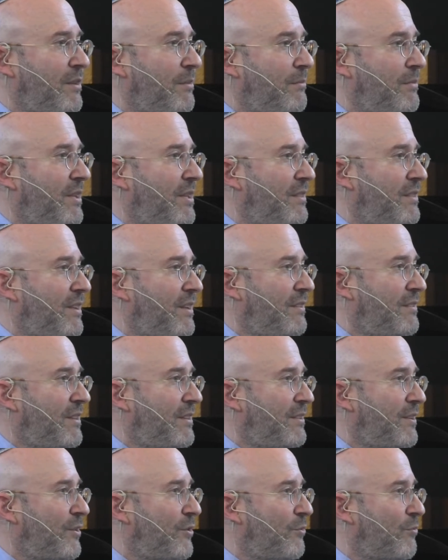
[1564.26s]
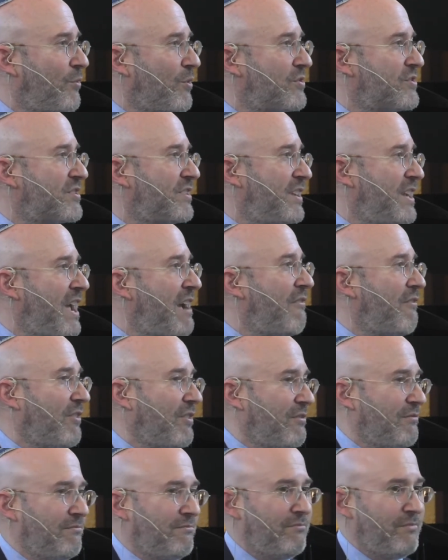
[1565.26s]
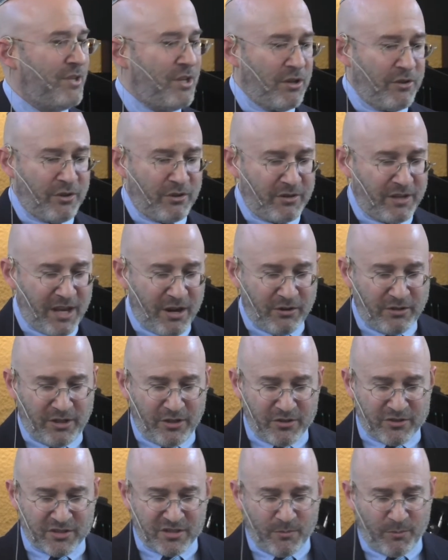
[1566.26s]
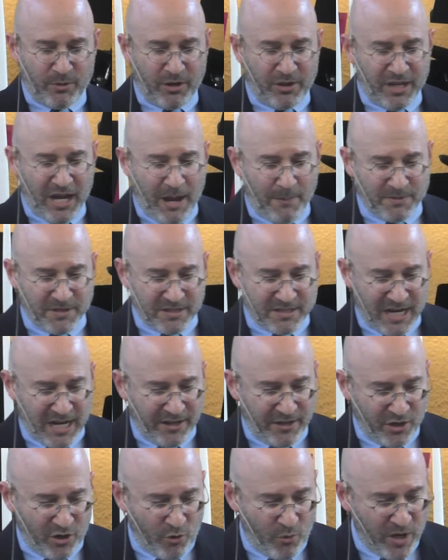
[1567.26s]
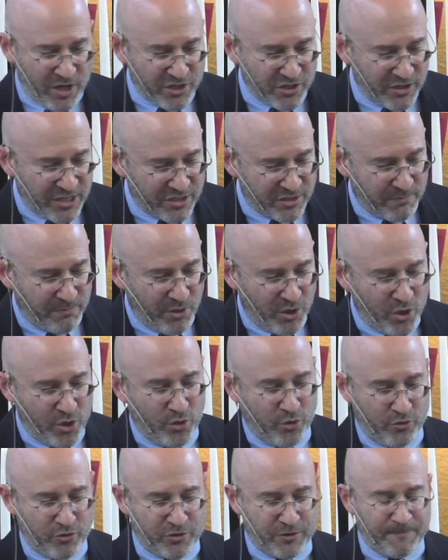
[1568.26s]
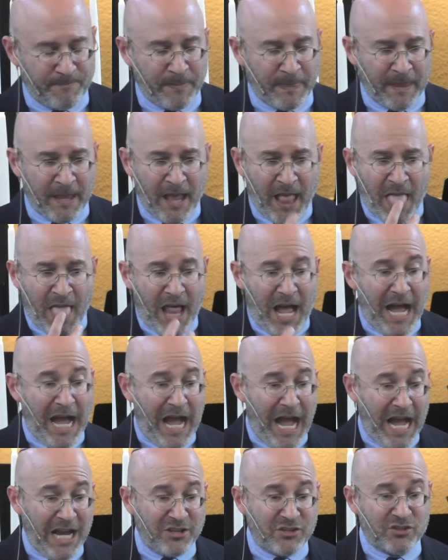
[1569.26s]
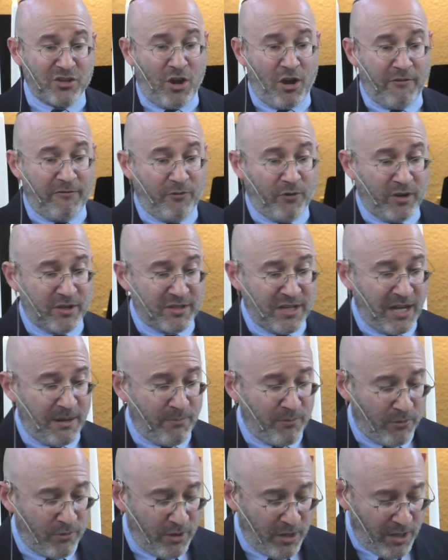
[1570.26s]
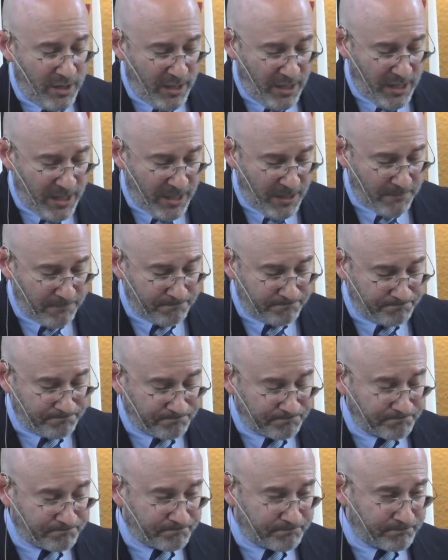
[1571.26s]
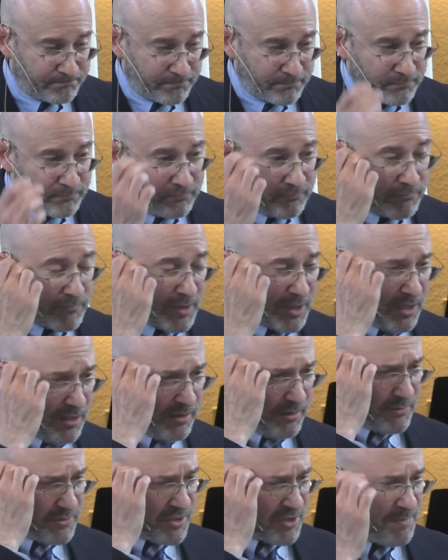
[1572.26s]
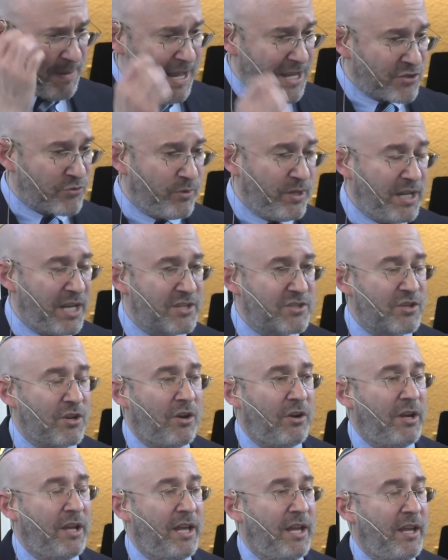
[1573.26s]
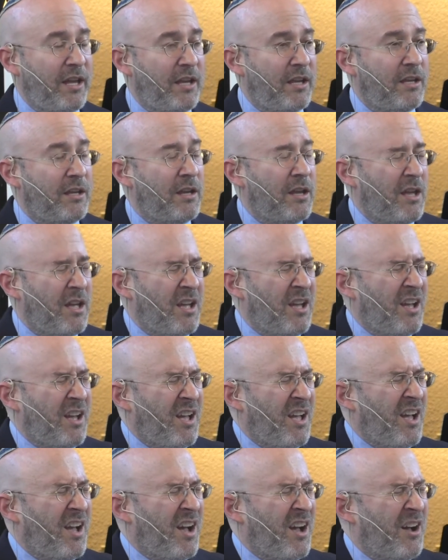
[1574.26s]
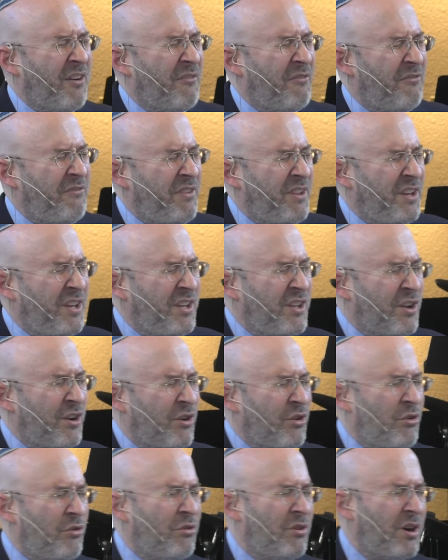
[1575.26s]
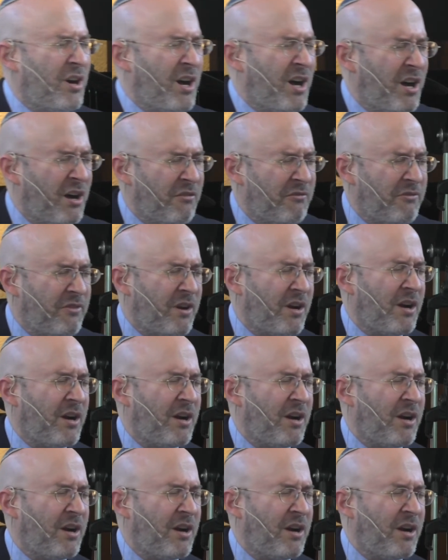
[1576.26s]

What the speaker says: them that they're the worst thing ever. You know, they're guaranteed there's someone on the opposite side of the equation that's opposed. I saw, for example, I think it was this past week, I saw a video of,